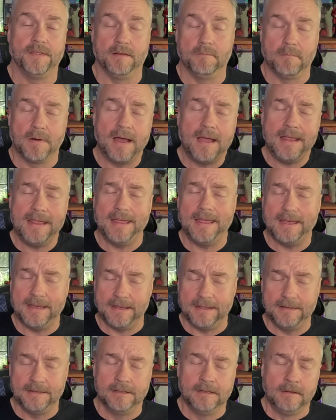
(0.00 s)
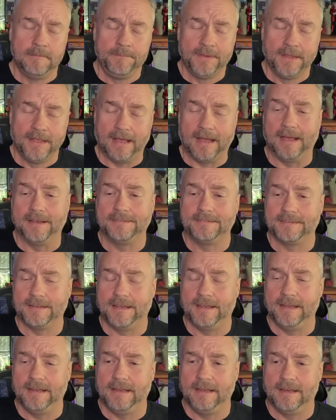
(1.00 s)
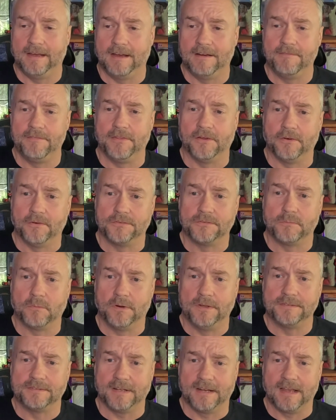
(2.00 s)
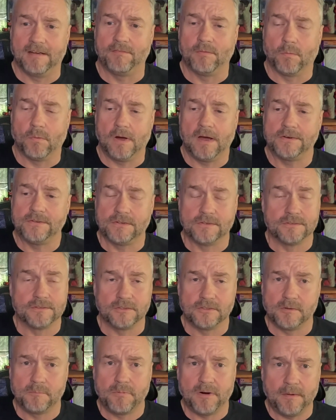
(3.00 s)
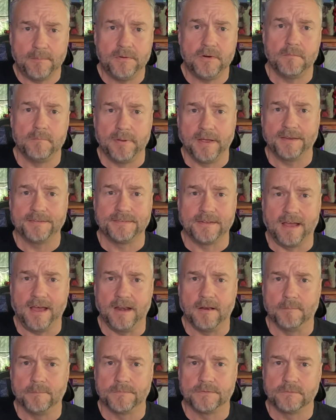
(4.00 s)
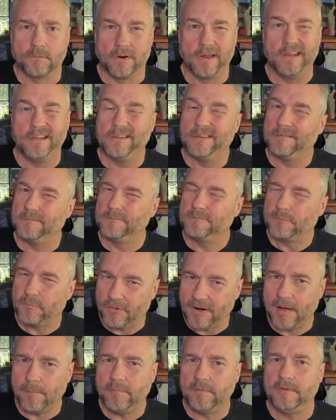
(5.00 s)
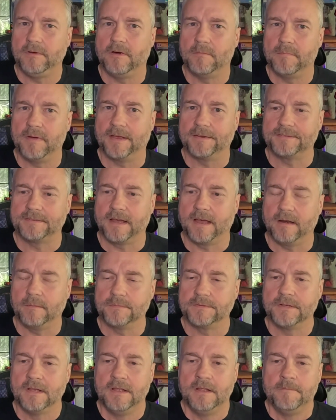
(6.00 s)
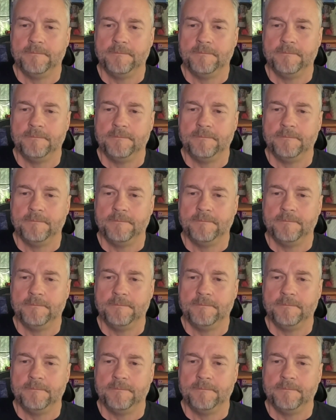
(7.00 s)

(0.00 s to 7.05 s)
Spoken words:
In my head, I say, of those ones that have the watchers, those are probably your best items, right? Probably your best items.